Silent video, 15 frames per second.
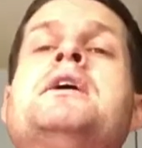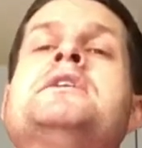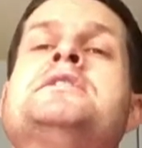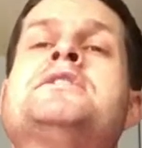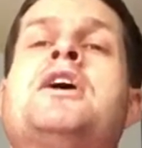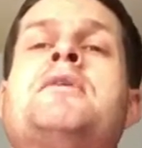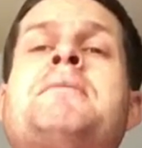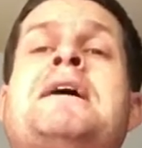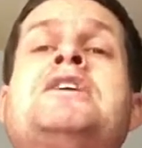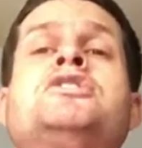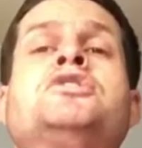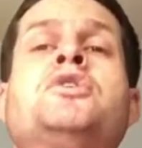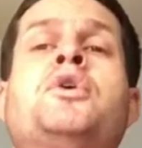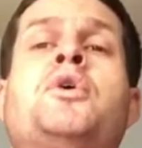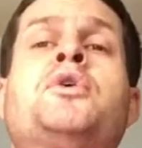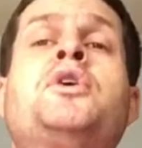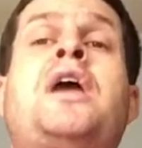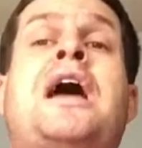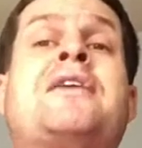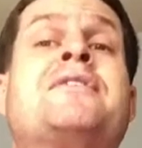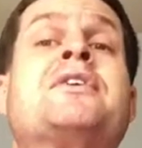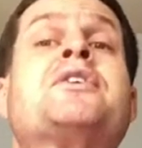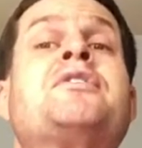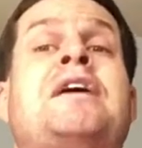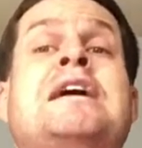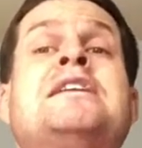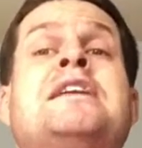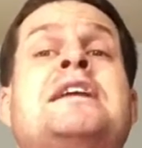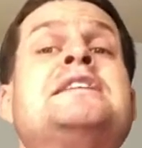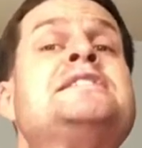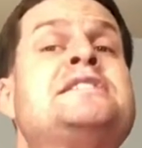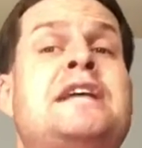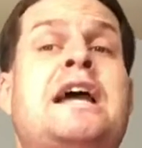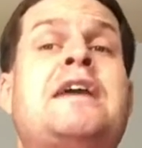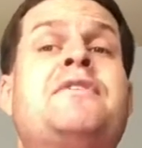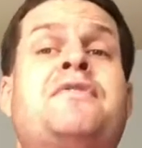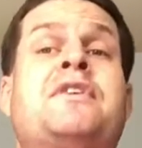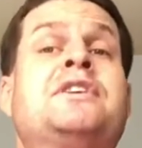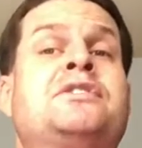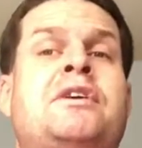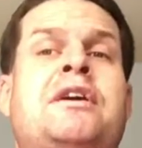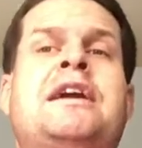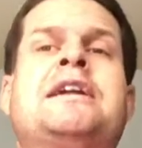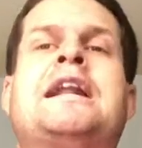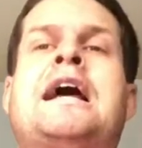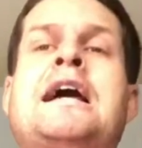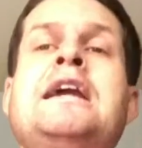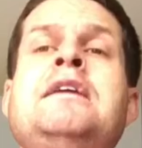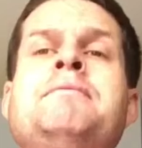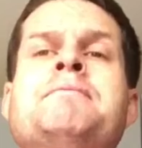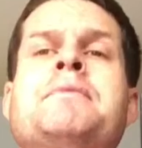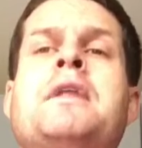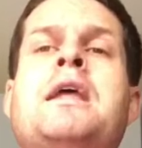So make sure you have a great and safe Australia Day,